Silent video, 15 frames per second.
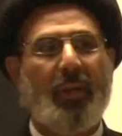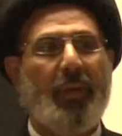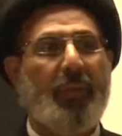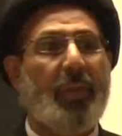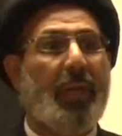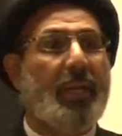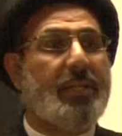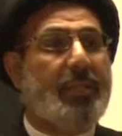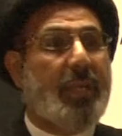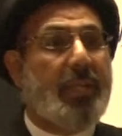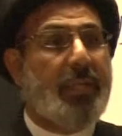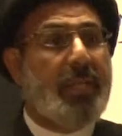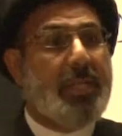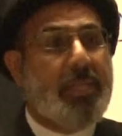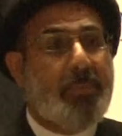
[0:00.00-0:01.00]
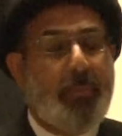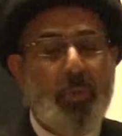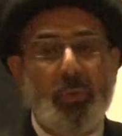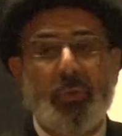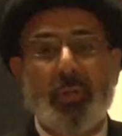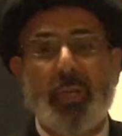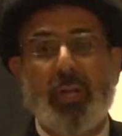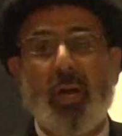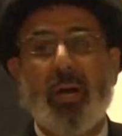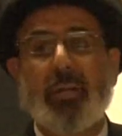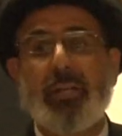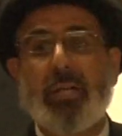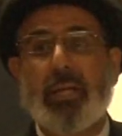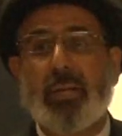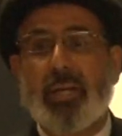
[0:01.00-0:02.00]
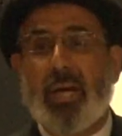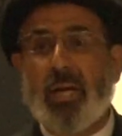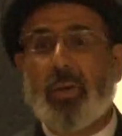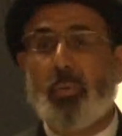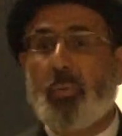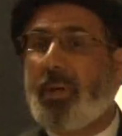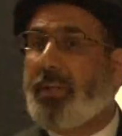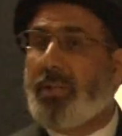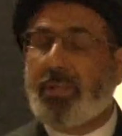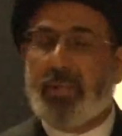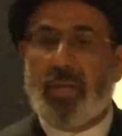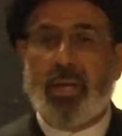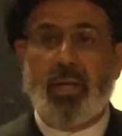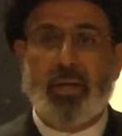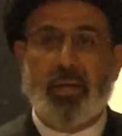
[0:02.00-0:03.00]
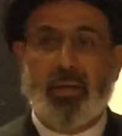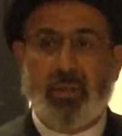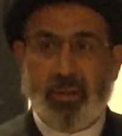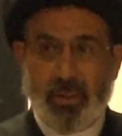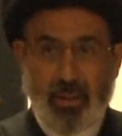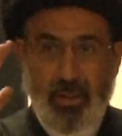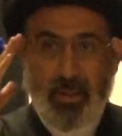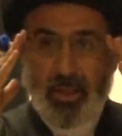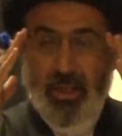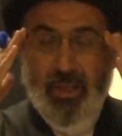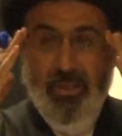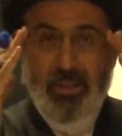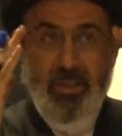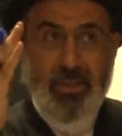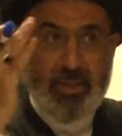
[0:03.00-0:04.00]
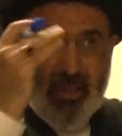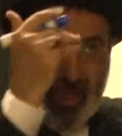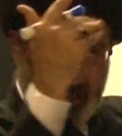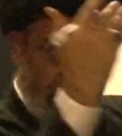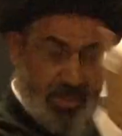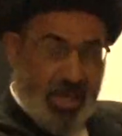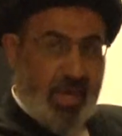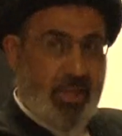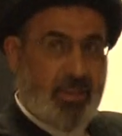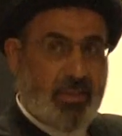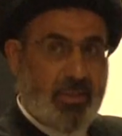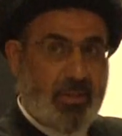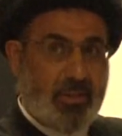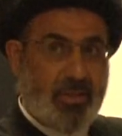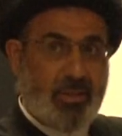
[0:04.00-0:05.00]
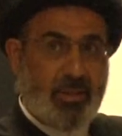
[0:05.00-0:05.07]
There is a dispute regarding Layl. What is Layl? Is it sunset?